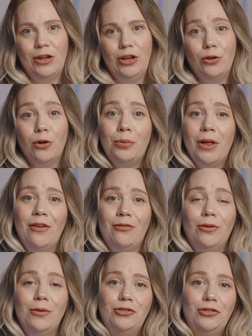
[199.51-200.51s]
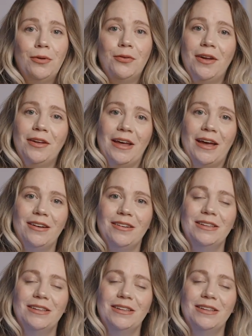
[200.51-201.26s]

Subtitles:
Your platform should reflect that.